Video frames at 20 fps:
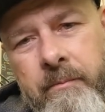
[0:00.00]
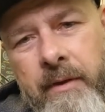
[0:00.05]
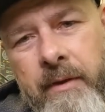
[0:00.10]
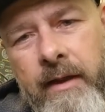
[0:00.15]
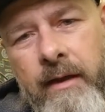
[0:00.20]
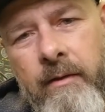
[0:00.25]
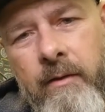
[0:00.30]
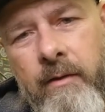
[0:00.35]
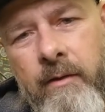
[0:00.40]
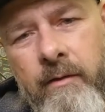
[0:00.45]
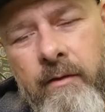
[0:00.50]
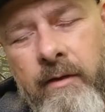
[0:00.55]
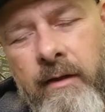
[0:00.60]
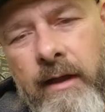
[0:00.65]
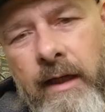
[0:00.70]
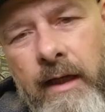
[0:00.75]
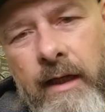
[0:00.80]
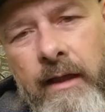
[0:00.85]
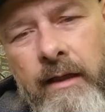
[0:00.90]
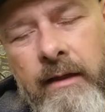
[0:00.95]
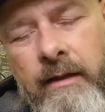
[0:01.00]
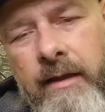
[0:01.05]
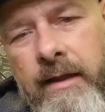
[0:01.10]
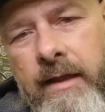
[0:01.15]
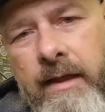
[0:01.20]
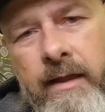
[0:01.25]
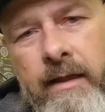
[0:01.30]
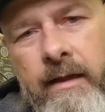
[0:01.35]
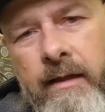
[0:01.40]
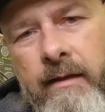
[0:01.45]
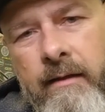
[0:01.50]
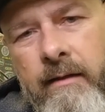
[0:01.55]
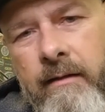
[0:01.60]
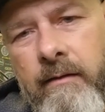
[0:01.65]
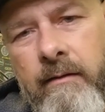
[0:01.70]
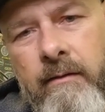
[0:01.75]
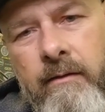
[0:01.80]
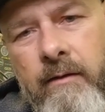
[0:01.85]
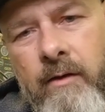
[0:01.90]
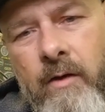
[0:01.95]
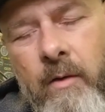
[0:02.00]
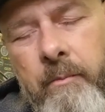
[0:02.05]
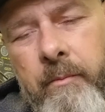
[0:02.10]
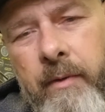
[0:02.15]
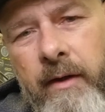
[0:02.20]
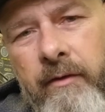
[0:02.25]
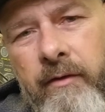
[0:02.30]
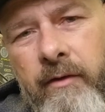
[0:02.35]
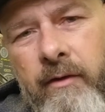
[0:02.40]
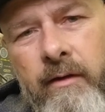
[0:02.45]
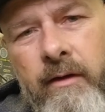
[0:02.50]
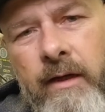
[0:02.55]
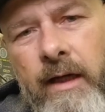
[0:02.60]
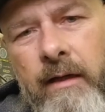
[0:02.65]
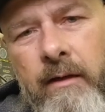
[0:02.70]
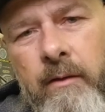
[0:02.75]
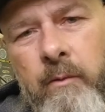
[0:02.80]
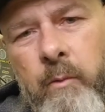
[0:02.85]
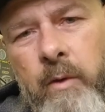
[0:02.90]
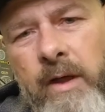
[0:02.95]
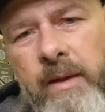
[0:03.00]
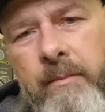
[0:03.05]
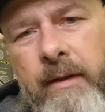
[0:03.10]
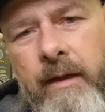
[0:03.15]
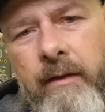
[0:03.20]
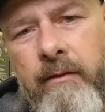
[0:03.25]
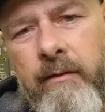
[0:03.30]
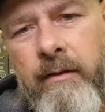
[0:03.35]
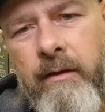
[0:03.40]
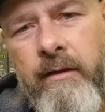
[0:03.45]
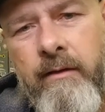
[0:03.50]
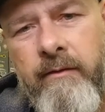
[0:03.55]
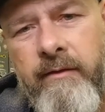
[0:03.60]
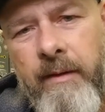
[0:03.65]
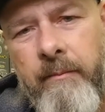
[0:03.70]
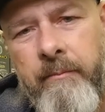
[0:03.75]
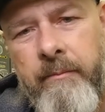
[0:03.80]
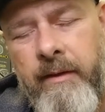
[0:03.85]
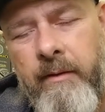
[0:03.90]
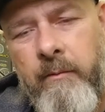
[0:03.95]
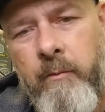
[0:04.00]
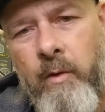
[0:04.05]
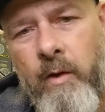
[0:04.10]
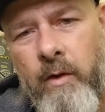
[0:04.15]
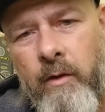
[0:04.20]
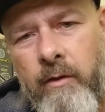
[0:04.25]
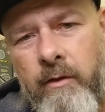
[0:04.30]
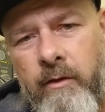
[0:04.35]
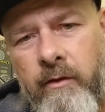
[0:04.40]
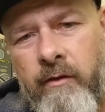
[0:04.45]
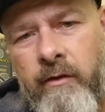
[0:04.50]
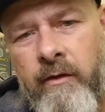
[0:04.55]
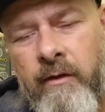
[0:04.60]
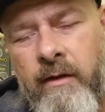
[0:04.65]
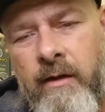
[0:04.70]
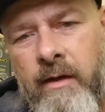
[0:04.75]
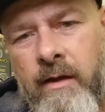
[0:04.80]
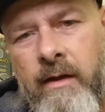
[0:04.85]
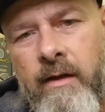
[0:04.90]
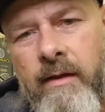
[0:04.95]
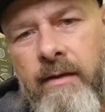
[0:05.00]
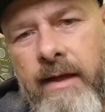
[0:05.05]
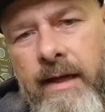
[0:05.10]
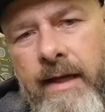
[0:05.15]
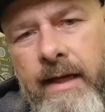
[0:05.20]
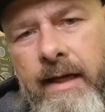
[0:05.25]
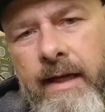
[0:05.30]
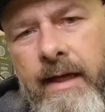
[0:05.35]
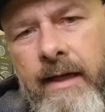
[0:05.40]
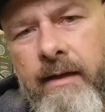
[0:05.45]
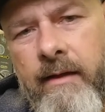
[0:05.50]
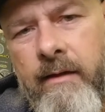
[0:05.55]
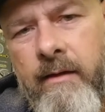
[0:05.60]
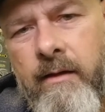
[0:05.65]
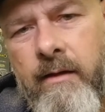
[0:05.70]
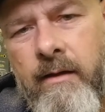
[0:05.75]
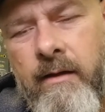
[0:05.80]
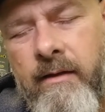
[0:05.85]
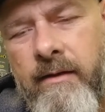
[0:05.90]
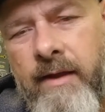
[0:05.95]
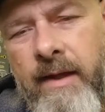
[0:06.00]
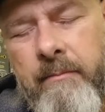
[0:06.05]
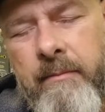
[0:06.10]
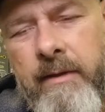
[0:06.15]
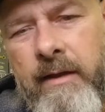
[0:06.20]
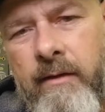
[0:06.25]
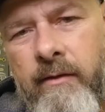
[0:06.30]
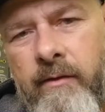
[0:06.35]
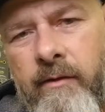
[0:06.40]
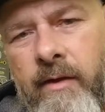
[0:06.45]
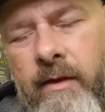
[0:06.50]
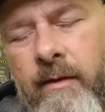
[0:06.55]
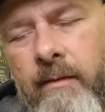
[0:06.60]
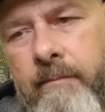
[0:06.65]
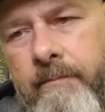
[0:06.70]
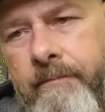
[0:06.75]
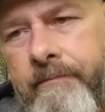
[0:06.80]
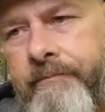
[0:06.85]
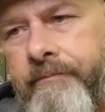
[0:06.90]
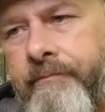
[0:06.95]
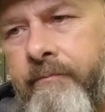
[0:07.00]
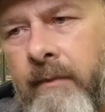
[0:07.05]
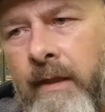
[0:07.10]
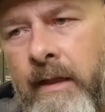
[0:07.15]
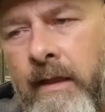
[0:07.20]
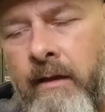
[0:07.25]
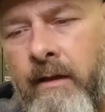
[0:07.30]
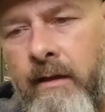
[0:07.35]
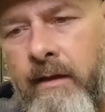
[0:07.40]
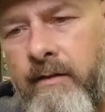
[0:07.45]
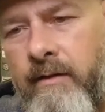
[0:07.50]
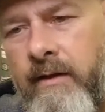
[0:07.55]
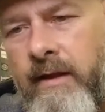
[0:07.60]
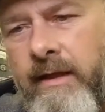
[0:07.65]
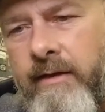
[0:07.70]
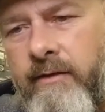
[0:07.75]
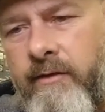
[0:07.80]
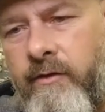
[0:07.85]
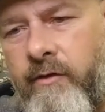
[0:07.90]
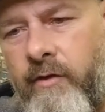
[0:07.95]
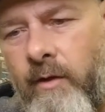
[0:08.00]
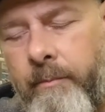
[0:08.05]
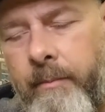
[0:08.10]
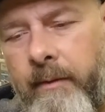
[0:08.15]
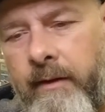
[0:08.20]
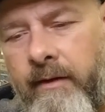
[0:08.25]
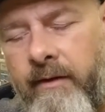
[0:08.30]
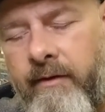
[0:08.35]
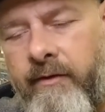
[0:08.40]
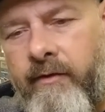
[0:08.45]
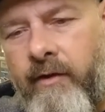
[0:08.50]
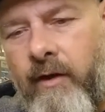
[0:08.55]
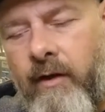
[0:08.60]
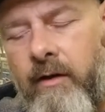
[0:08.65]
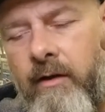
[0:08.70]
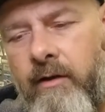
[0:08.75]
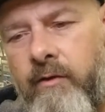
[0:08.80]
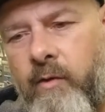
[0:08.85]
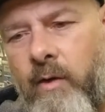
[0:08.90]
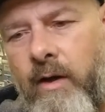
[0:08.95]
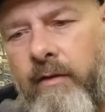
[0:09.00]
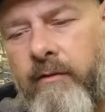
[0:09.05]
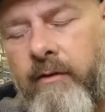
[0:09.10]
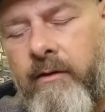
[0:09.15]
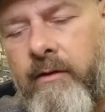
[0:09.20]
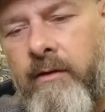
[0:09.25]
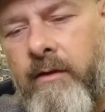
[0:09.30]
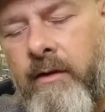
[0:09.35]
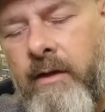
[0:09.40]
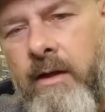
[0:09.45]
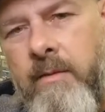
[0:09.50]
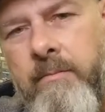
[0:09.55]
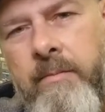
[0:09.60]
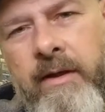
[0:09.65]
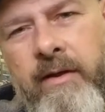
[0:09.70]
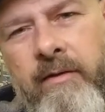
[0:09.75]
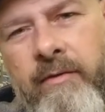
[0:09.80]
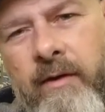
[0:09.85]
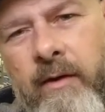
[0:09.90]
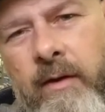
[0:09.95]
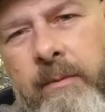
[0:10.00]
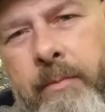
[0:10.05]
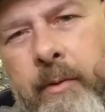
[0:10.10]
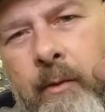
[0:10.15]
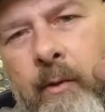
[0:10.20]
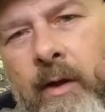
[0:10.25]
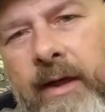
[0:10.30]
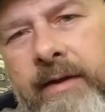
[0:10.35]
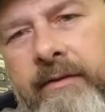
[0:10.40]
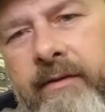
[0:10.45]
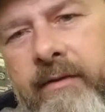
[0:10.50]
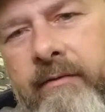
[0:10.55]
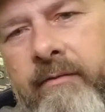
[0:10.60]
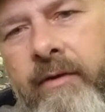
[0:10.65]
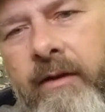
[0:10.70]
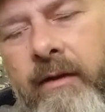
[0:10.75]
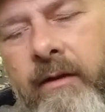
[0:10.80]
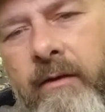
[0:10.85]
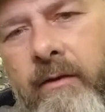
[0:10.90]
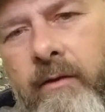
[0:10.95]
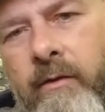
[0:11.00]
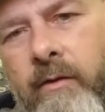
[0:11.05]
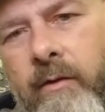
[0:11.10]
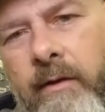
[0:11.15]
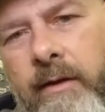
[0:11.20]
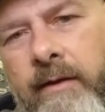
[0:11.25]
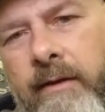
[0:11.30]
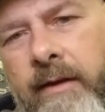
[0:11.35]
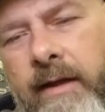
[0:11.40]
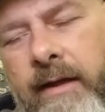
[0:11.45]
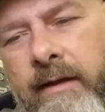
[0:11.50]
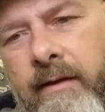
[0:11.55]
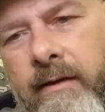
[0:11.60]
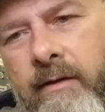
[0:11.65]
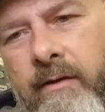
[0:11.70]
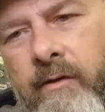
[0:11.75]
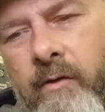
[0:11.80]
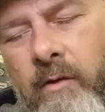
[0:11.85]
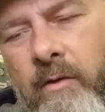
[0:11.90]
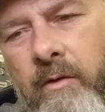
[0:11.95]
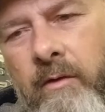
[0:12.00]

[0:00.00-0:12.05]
preload and the compression and rebound dampening works, then that means that it's supple at the start of the travel, but it's very progressive. So it